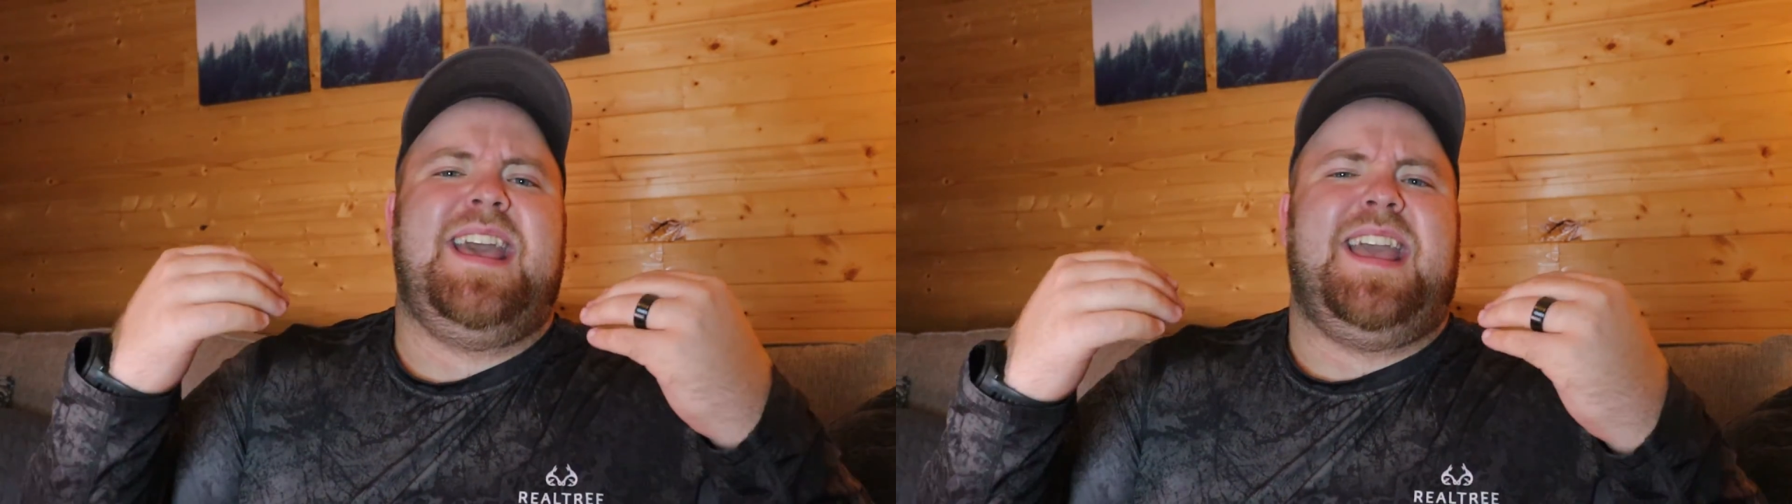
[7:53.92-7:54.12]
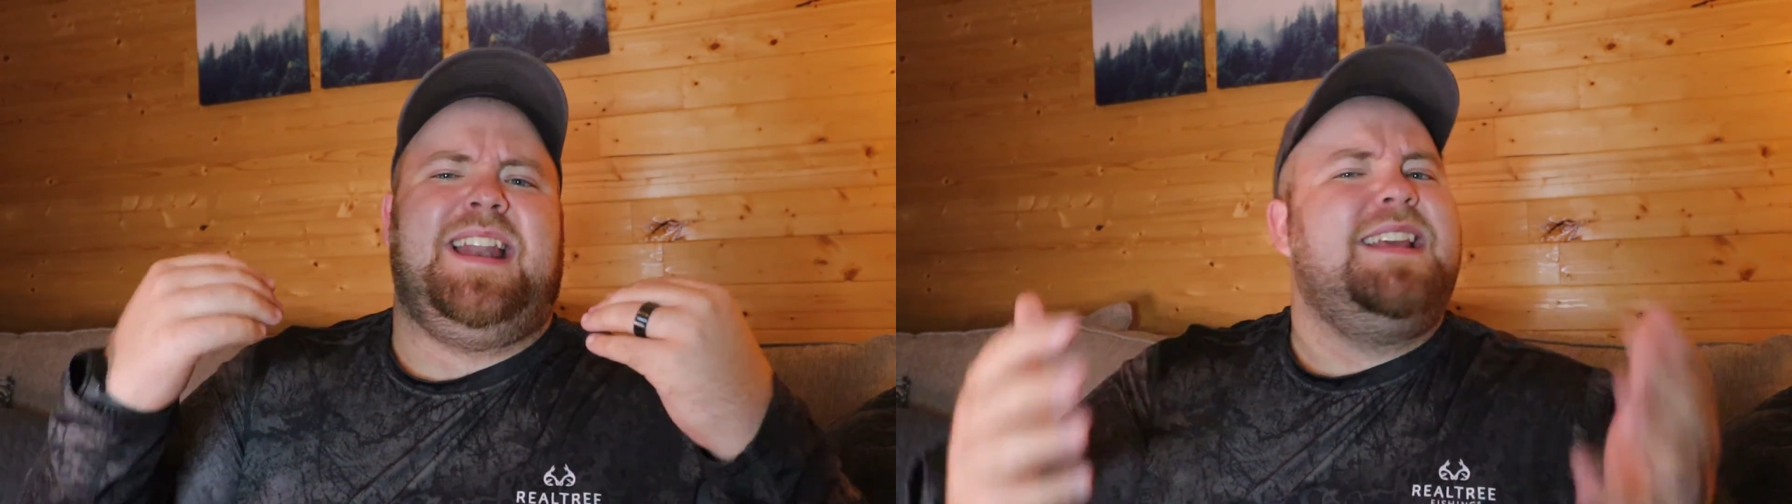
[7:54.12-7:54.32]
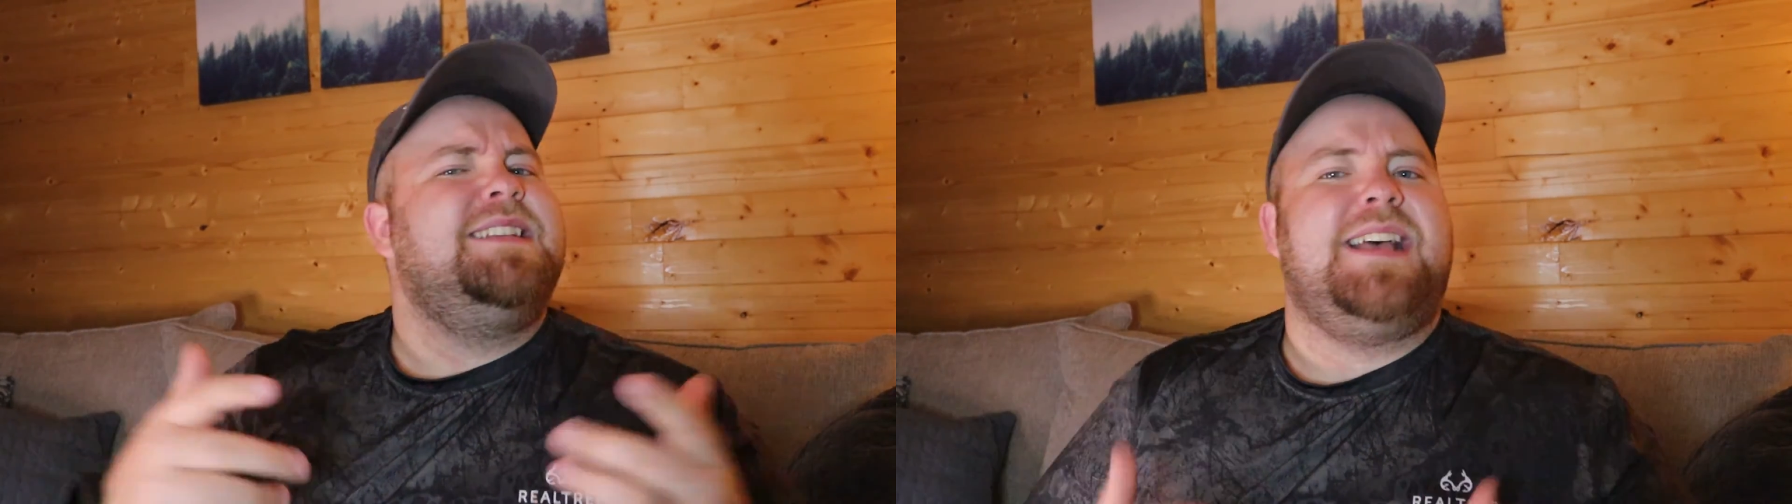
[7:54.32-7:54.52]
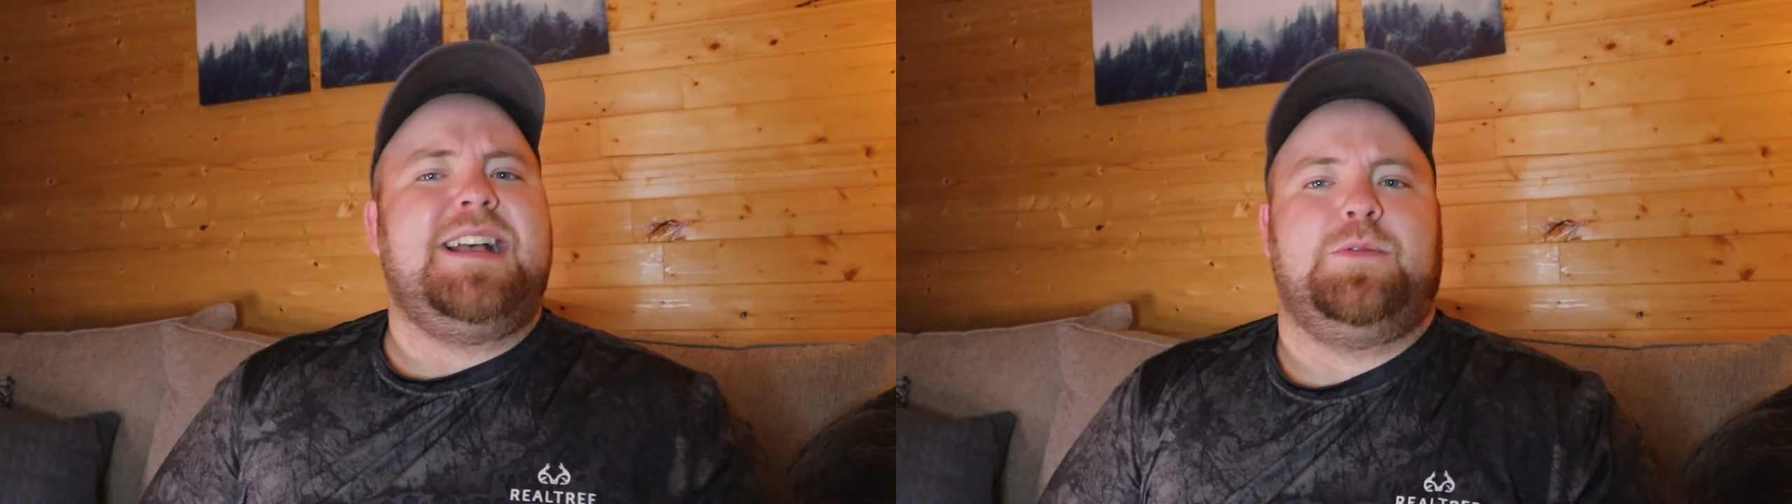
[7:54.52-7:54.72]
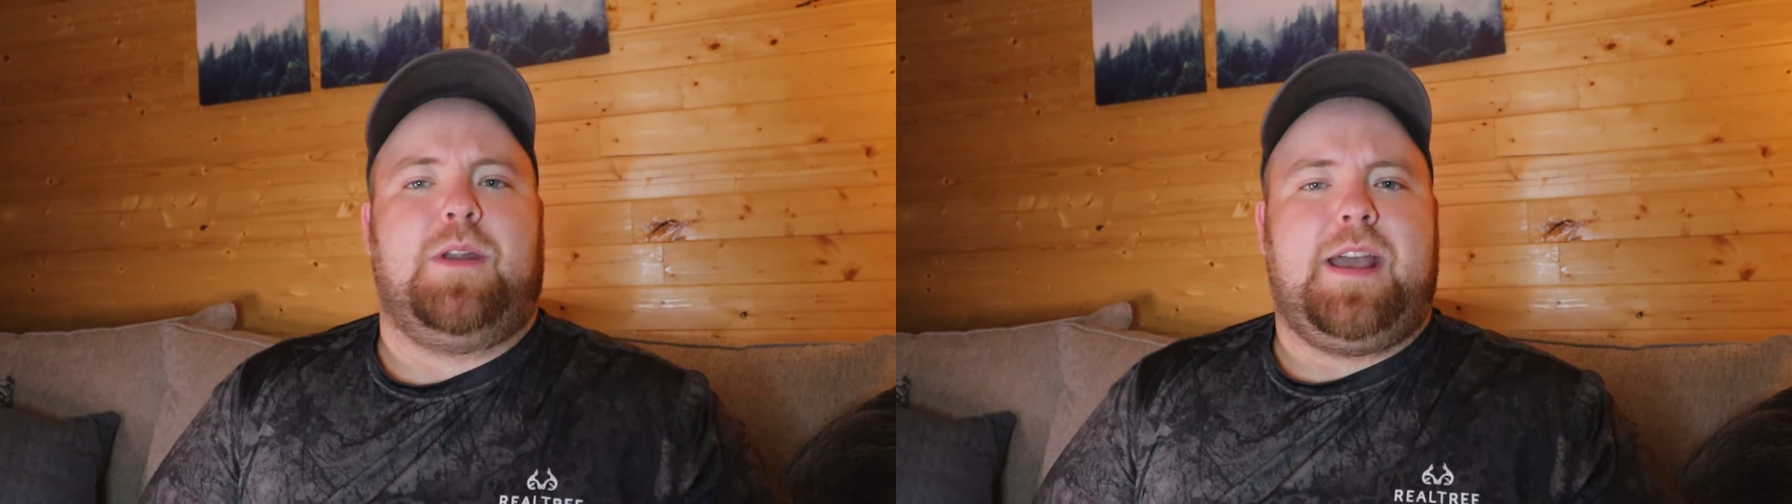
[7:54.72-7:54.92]
At least
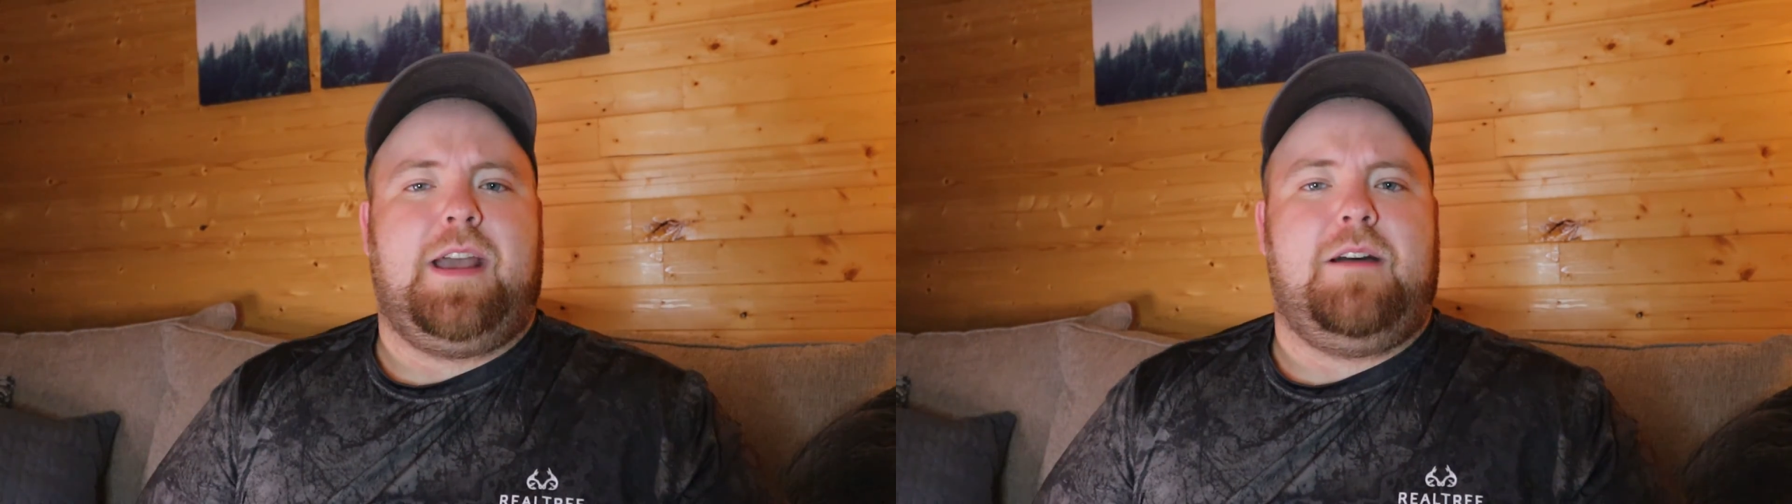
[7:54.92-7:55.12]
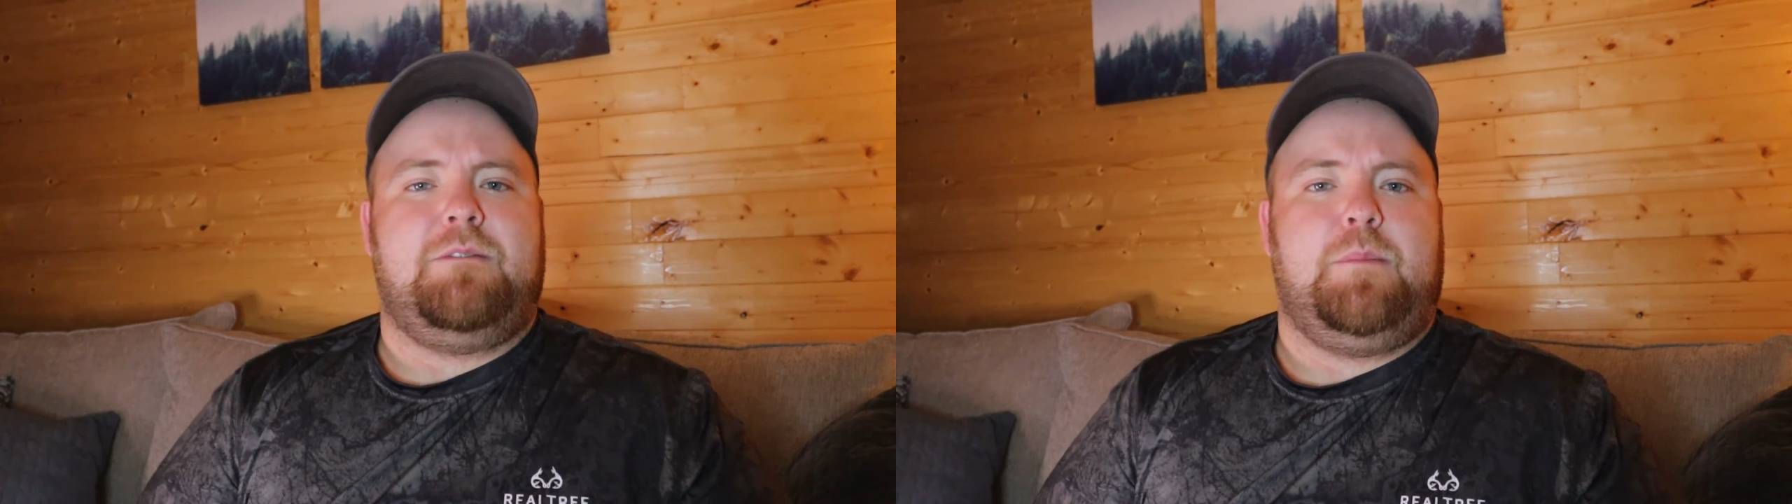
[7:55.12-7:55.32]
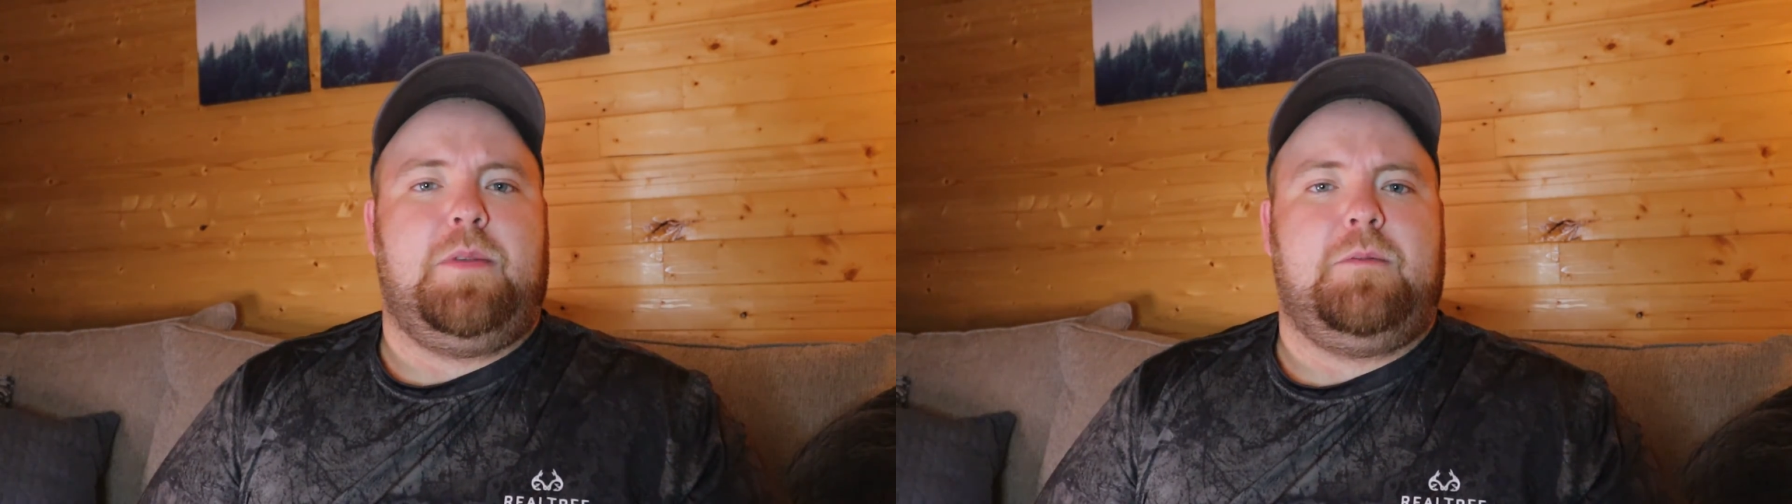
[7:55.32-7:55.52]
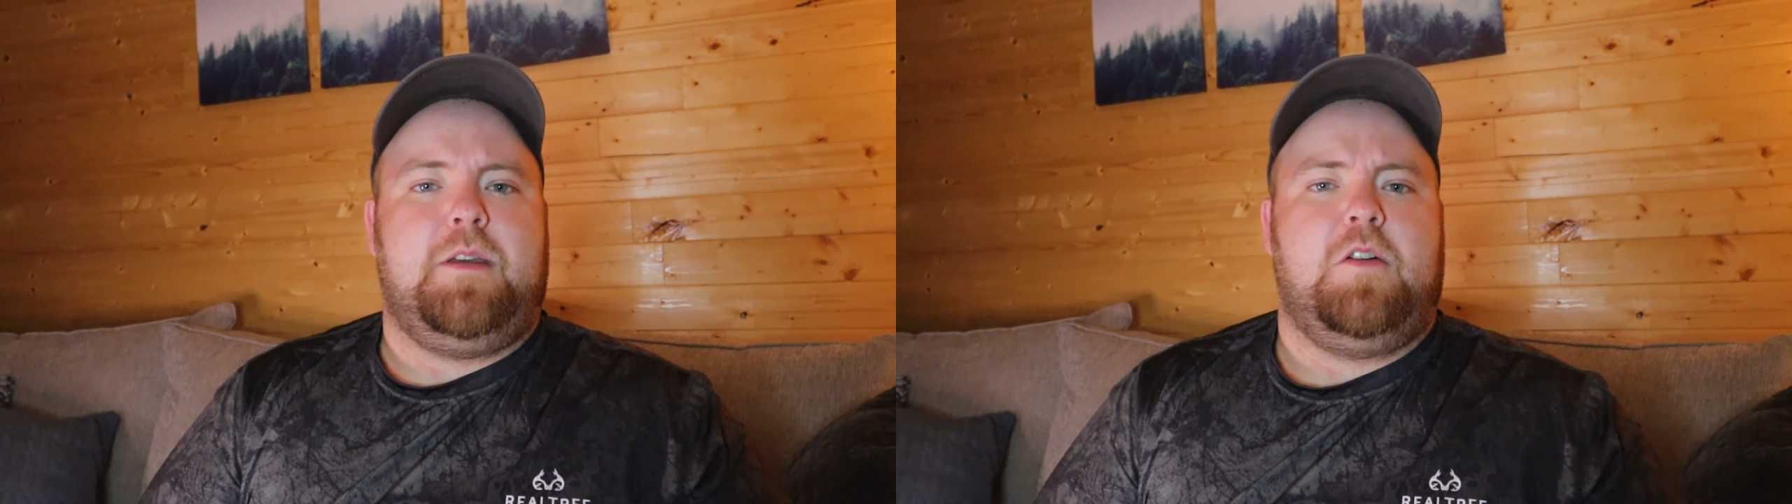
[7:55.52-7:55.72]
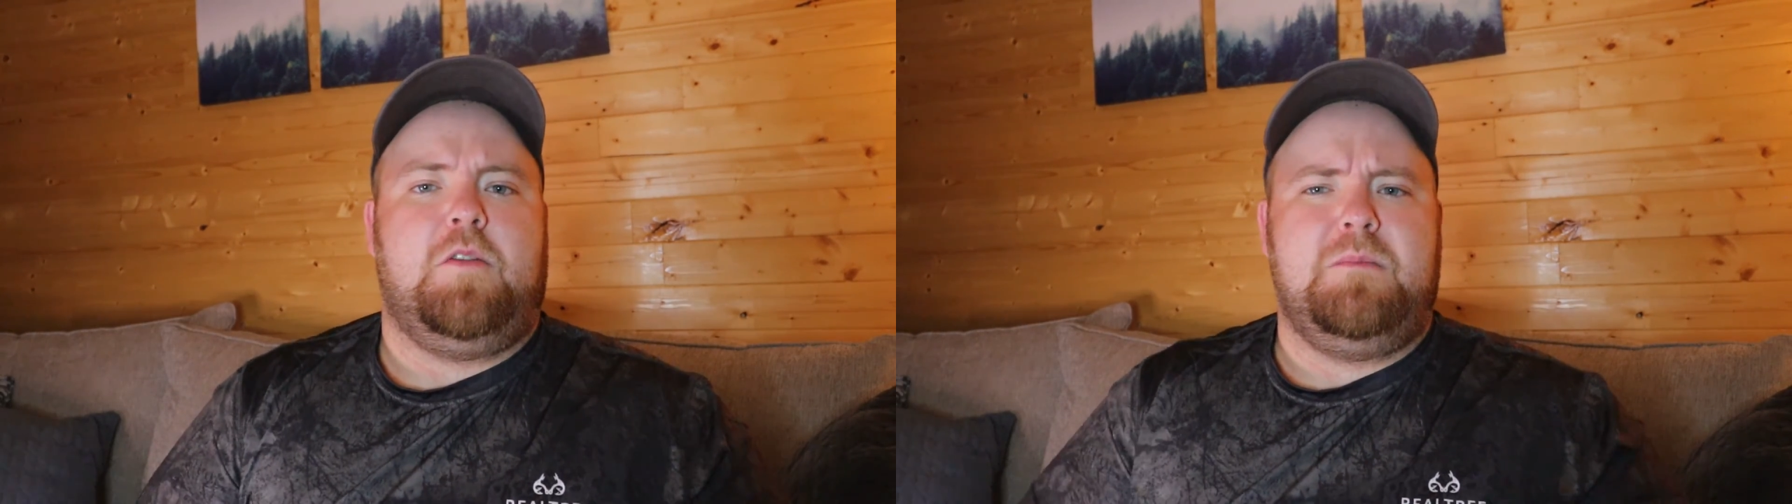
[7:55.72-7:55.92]
that's what I got from the
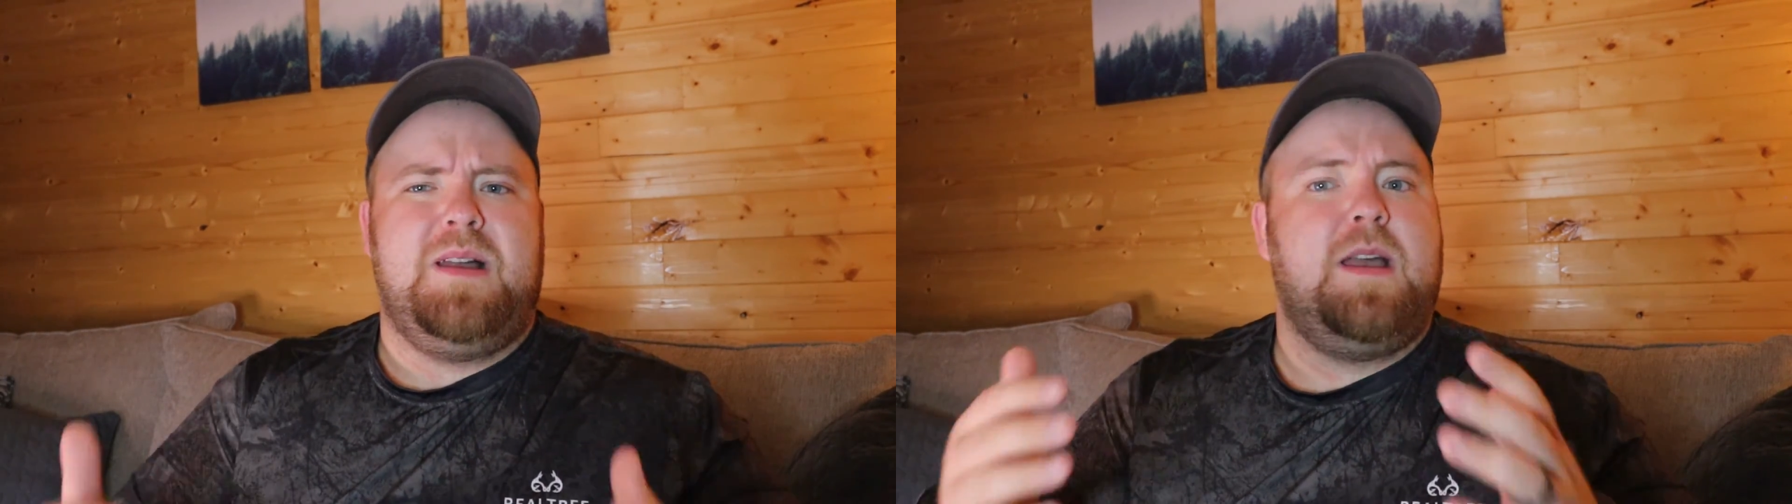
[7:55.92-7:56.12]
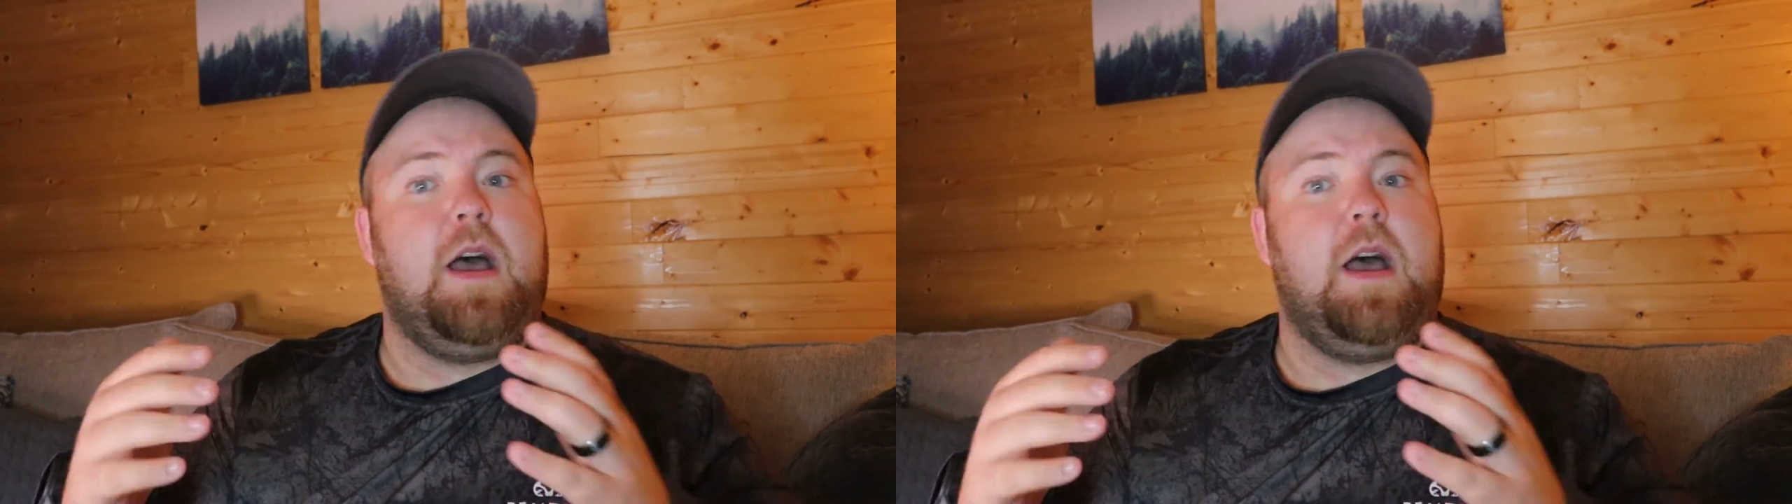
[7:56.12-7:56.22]
film.